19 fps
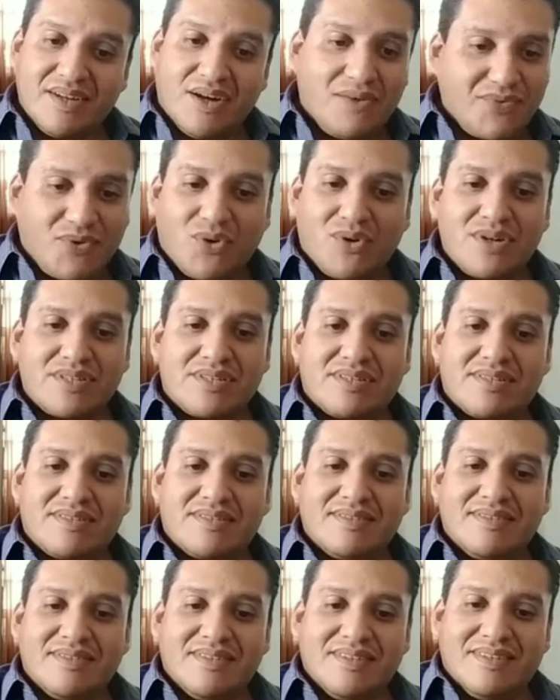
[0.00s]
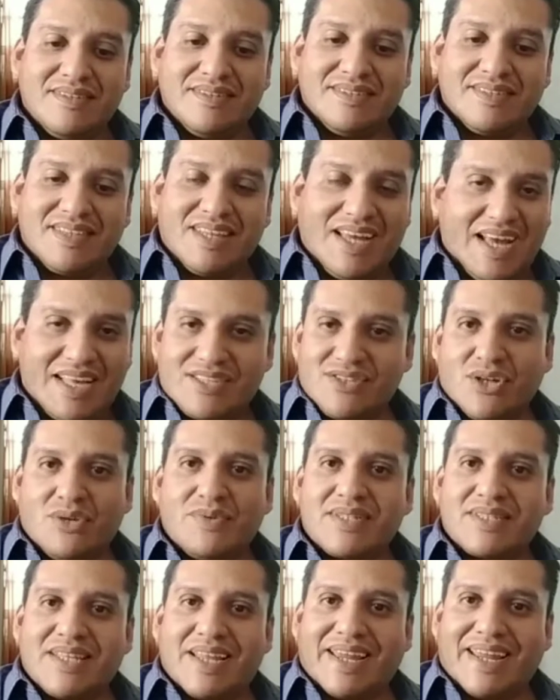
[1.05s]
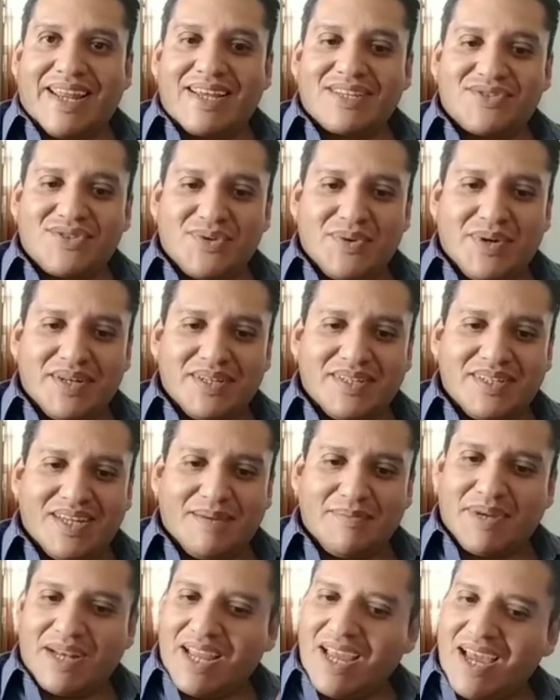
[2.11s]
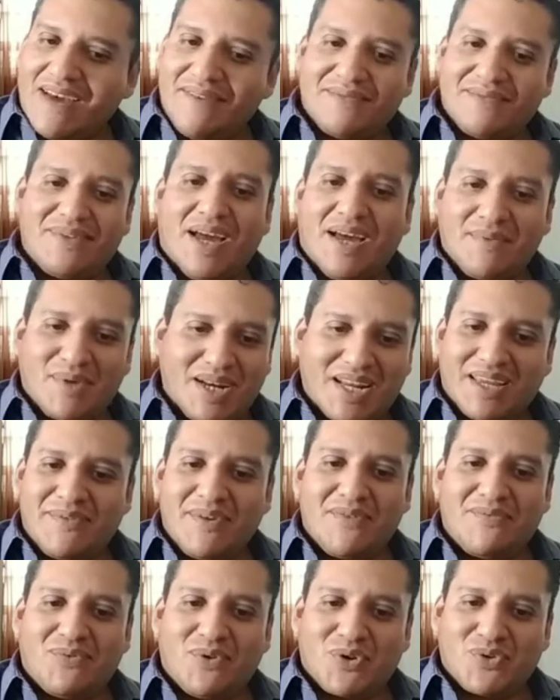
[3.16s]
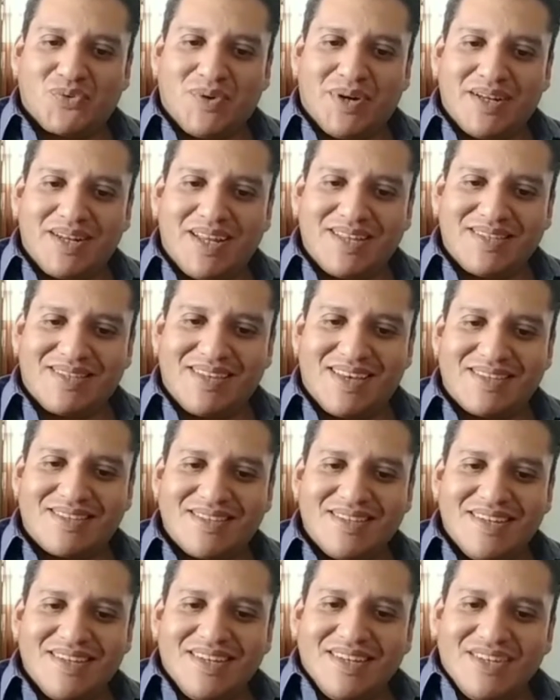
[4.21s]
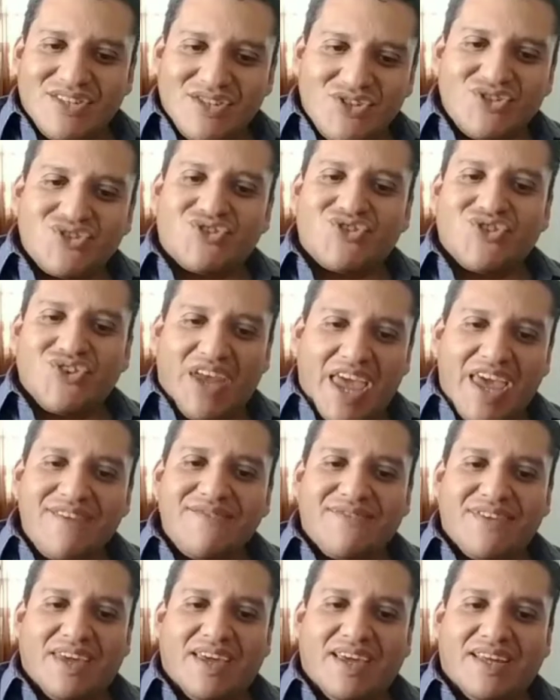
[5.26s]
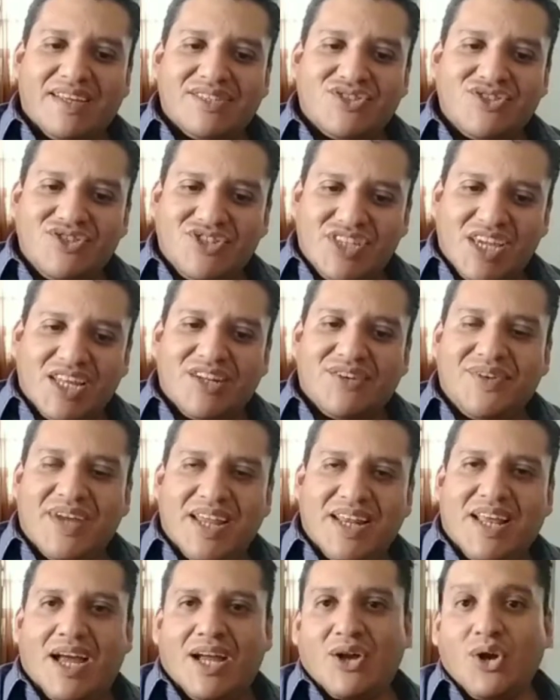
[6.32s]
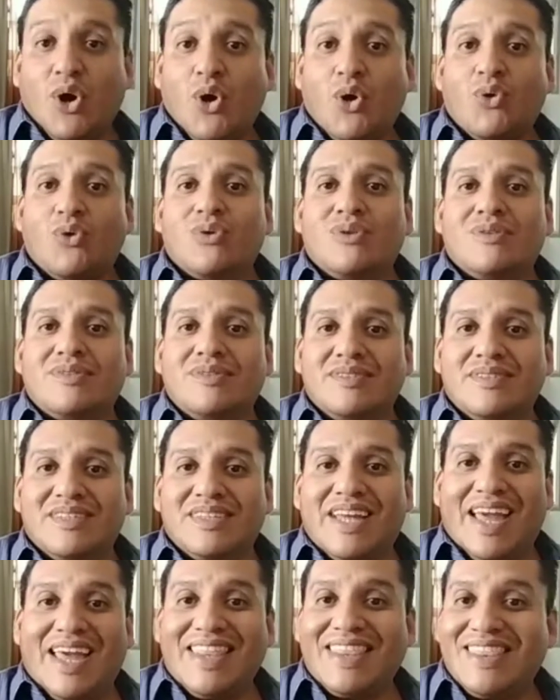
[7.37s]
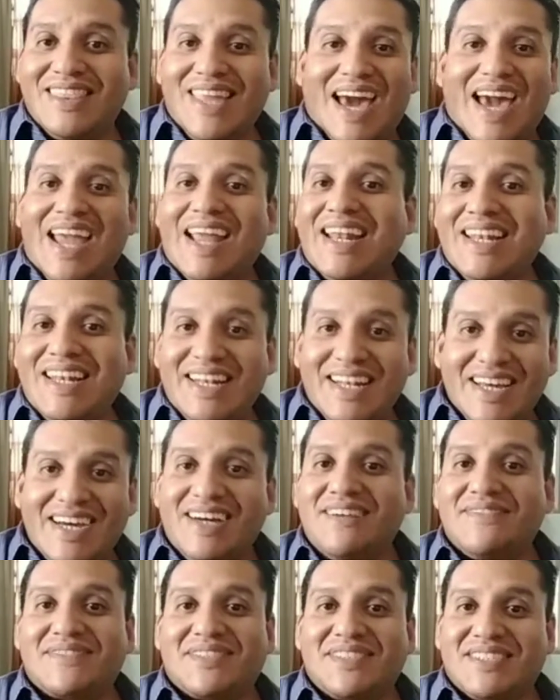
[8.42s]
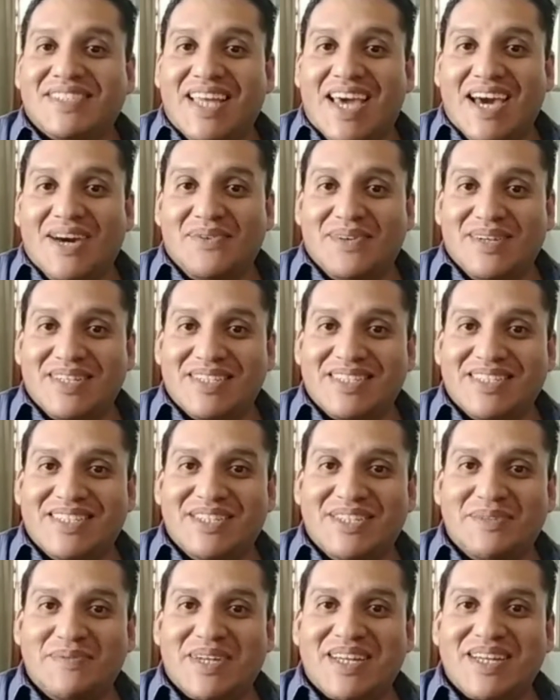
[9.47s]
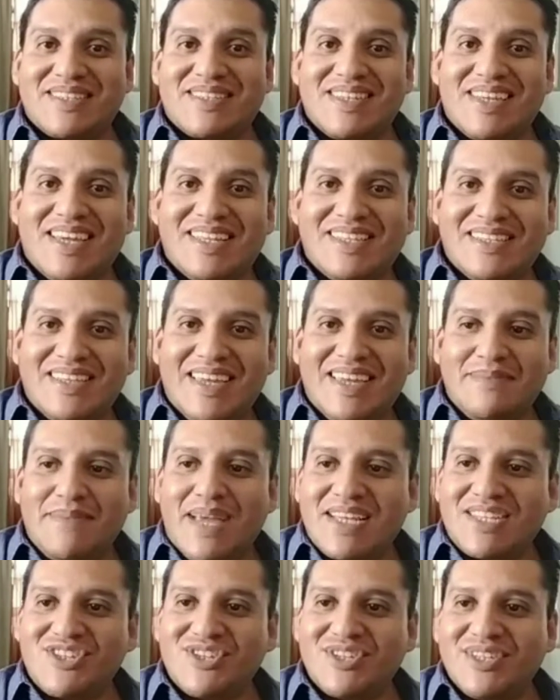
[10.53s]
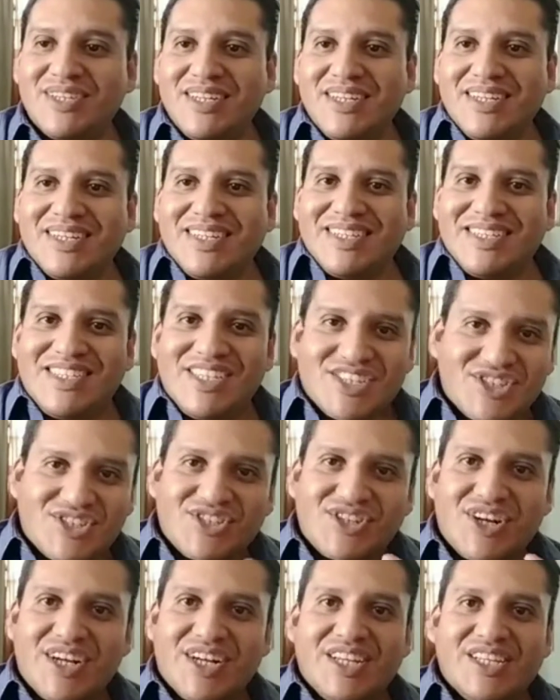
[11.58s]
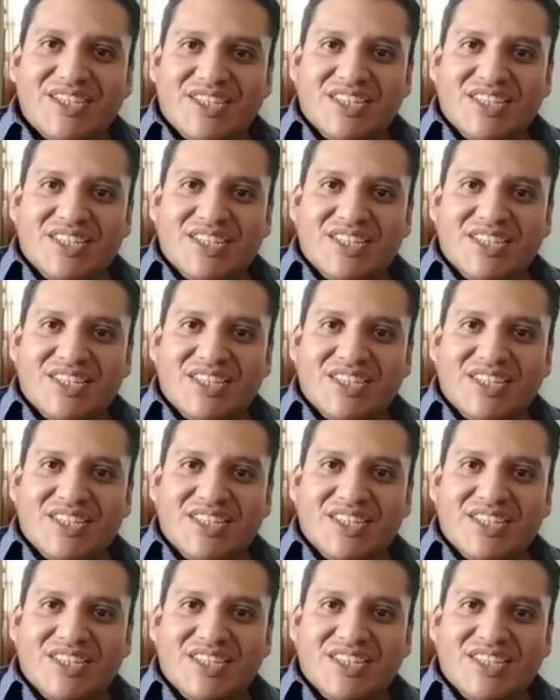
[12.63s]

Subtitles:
of course, as always, like an extra one, I'm gonna give you a 4th one. It says, use your envy to generate a goal. And I loved that one, you know, because it makes you just turn